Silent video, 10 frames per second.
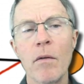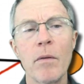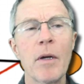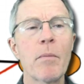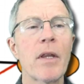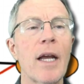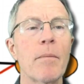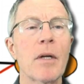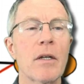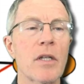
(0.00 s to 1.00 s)
Remember
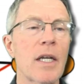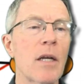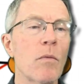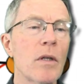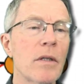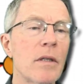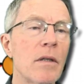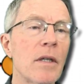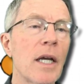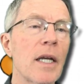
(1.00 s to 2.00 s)
that because, again, we'll
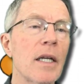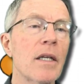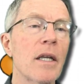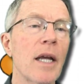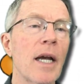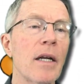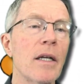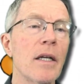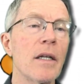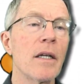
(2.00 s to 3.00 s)
get into that in